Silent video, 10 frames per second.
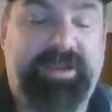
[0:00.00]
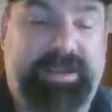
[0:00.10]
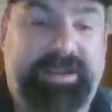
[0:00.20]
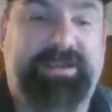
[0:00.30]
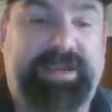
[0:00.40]

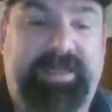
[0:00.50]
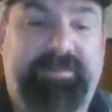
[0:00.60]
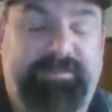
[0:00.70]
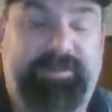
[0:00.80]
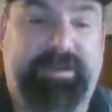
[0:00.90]
in
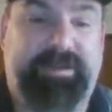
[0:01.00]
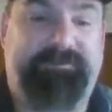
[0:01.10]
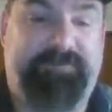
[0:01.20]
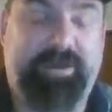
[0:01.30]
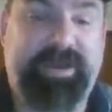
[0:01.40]
California
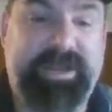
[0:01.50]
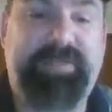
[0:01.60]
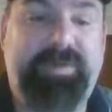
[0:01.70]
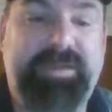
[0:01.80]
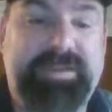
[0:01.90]
for
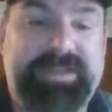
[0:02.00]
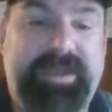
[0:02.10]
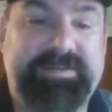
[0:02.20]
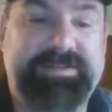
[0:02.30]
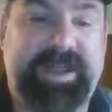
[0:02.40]
anyone that's
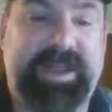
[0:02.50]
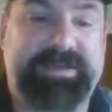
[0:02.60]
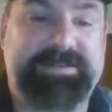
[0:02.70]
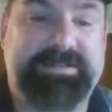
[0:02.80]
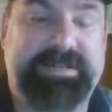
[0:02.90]
having
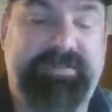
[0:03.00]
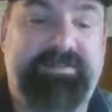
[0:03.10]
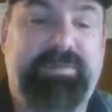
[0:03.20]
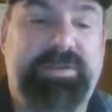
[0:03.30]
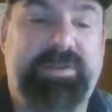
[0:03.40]
sex,
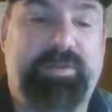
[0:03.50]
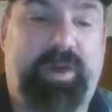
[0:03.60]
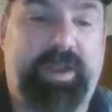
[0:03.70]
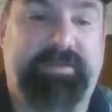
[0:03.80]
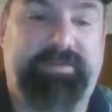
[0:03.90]
even with your
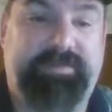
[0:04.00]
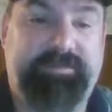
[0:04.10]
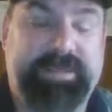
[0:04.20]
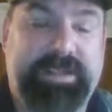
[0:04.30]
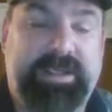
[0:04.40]
wife.
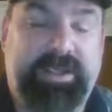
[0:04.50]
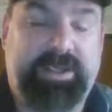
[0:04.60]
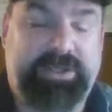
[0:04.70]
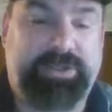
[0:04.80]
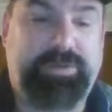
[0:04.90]

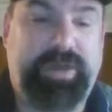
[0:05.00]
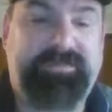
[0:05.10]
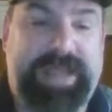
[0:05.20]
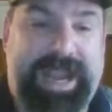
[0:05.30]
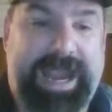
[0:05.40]
You
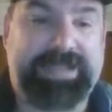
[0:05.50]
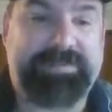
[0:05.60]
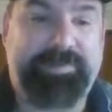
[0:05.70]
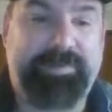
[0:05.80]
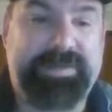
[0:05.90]
have to
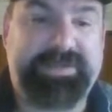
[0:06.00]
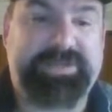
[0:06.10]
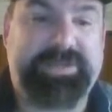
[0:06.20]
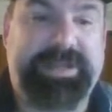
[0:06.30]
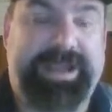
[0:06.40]
ask
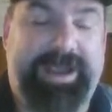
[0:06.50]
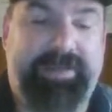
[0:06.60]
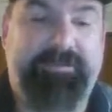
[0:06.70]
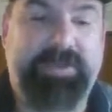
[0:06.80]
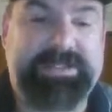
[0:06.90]
permission
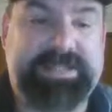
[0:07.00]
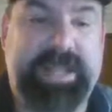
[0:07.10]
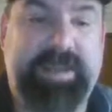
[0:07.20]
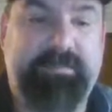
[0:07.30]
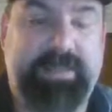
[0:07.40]
every
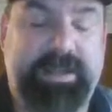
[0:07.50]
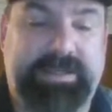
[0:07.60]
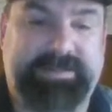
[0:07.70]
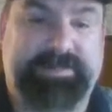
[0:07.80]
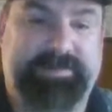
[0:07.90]
10
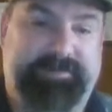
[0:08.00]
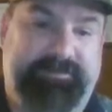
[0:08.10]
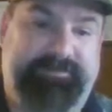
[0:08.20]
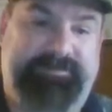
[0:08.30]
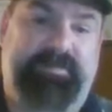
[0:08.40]
minutes.
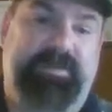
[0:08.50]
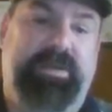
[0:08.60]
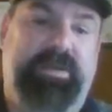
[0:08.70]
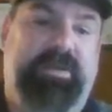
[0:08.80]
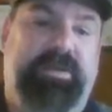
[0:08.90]

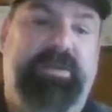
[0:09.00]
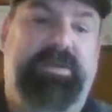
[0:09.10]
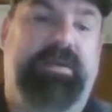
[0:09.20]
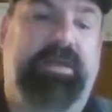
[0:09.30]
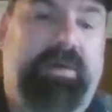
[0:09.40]

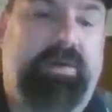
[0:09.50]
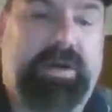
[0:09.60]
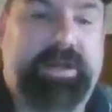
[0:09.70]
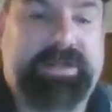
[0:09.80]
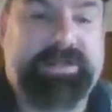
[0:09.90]
Oh,
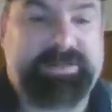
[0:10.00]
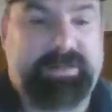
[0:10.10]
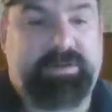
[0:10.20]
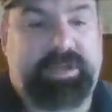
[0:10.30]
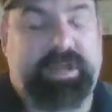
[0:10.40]
honey, is it
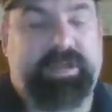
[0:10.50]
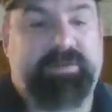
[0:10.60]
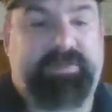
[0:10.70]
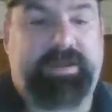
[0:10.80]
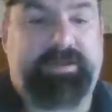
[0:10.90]
okay
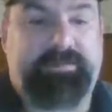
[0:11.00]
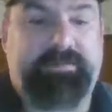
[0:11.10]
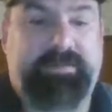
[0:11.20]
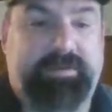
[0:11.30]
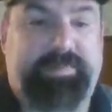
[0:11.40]
if I
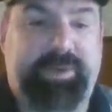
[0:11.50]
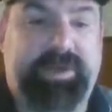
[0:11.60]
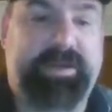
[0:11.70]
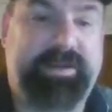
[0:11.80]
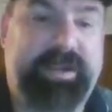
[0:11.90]
put
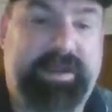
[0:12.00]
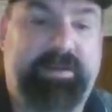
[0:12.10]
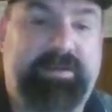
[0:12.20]
it in now?